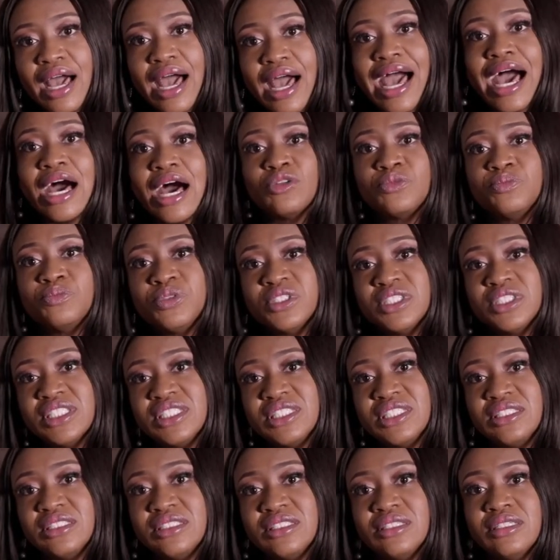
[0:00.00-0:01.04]

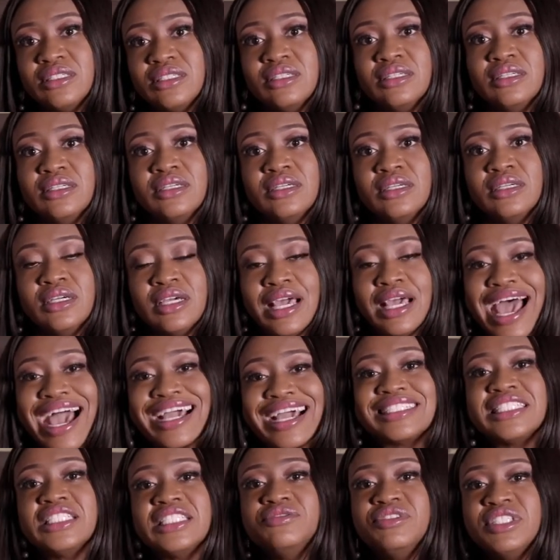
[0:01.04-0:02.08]
outputs,
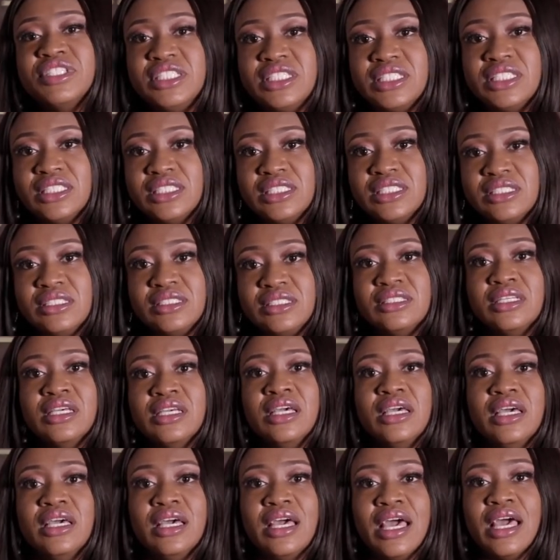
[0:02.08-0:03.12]
activities,
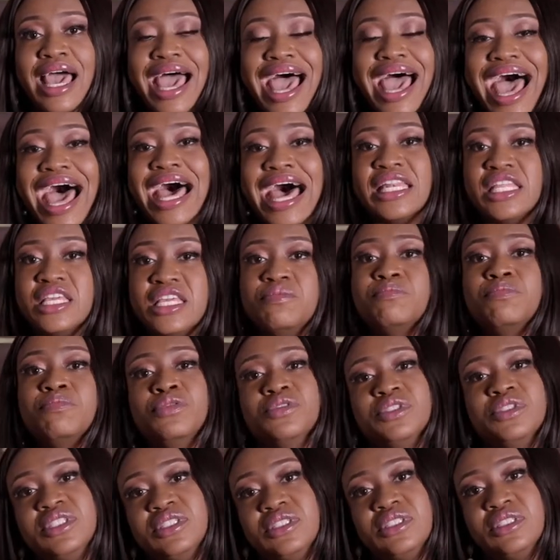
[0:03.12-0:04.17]
and
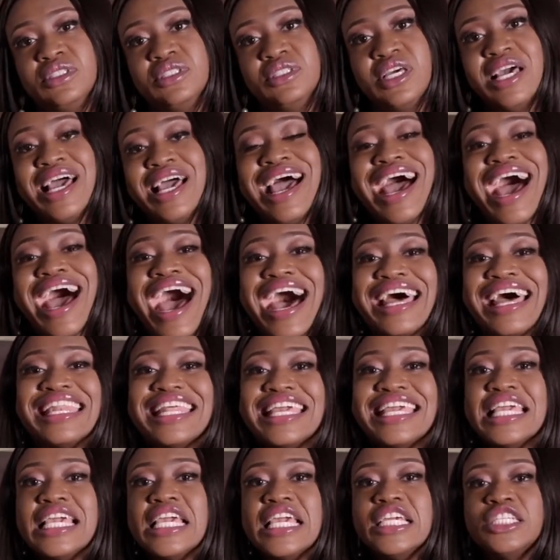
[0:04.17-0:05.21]
inputs. And
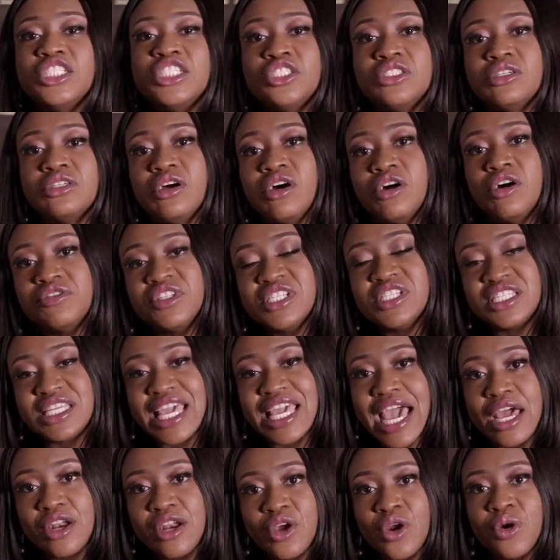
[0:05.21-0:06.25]
each of these
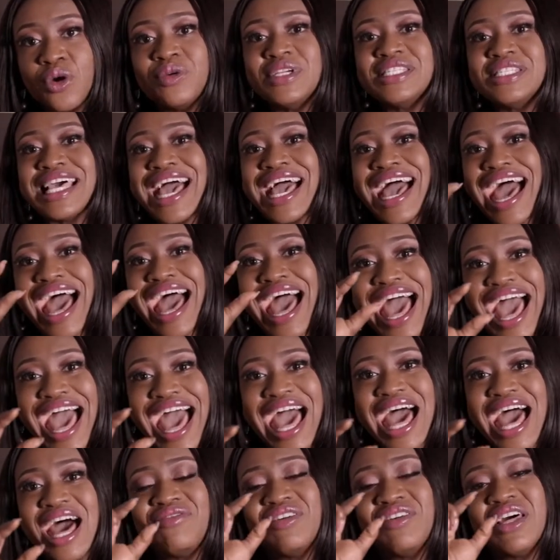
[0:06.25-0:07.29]
categories
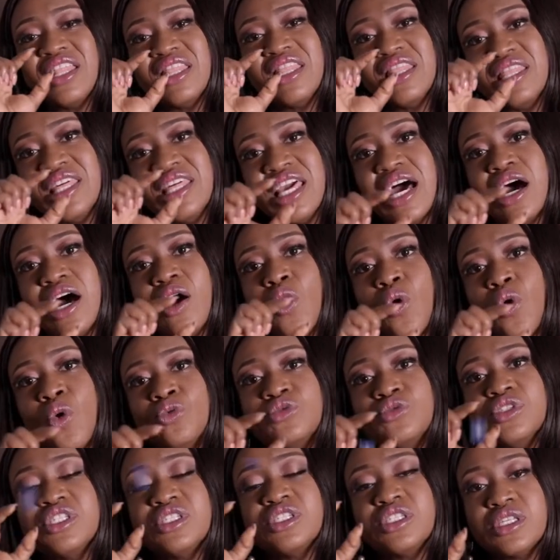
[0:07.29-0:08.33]
have their
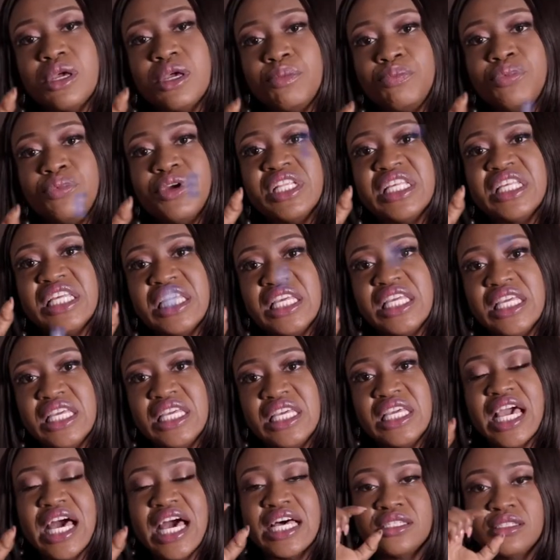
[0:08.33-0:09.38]
own separate
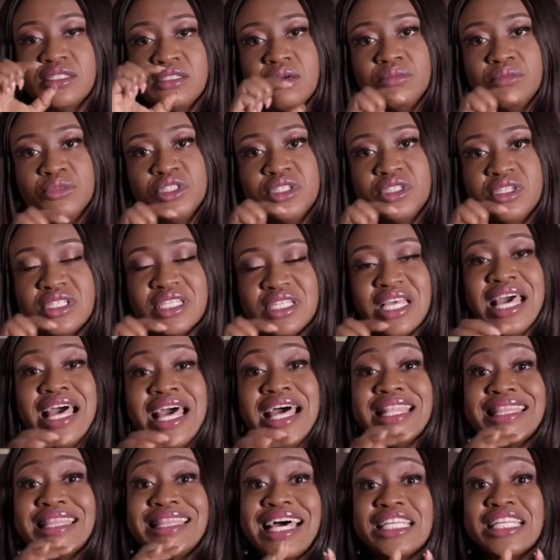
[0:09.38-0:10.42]
key assumptions.
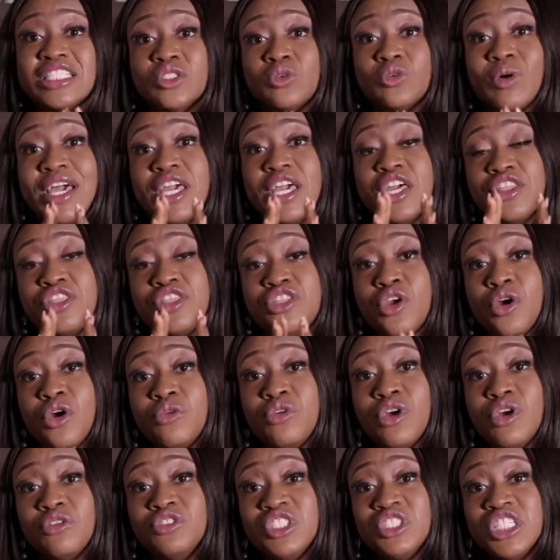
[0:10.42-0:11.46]
That's why a
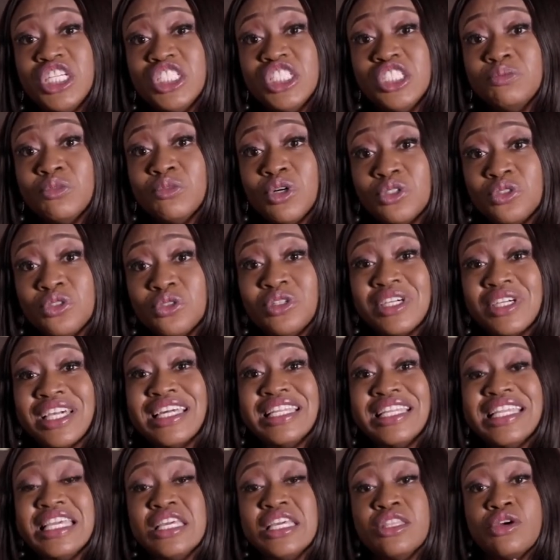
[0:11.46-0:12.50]
theory of change model
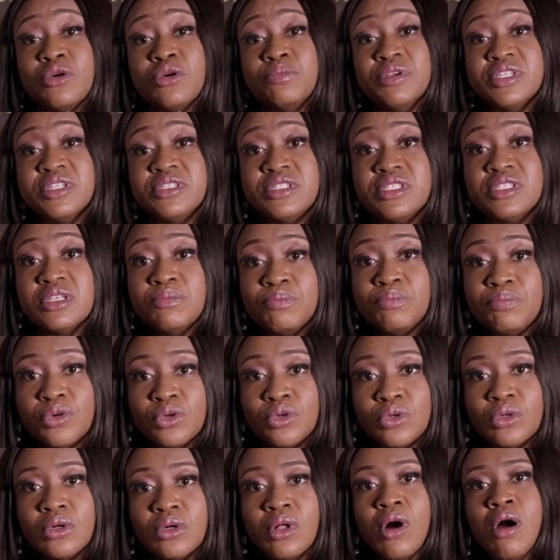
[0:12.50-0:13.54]
can either be
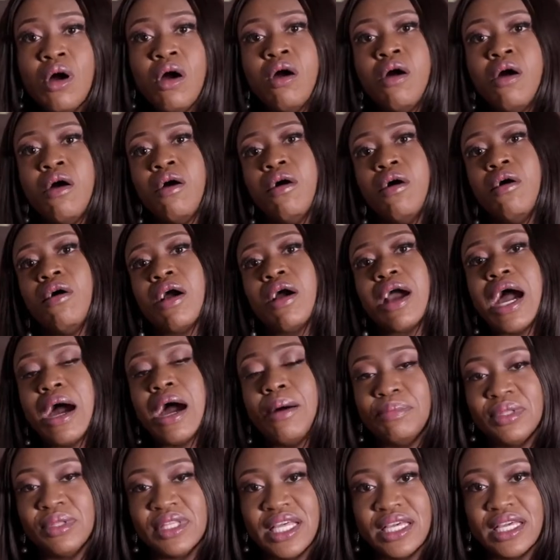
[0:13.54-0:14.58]
simple or
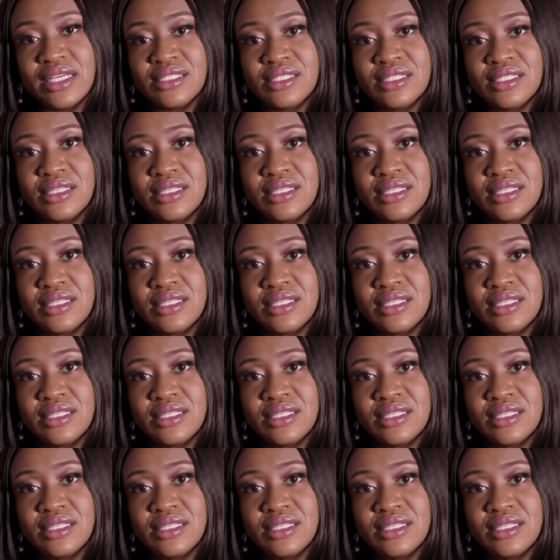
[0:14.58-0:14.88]
complex.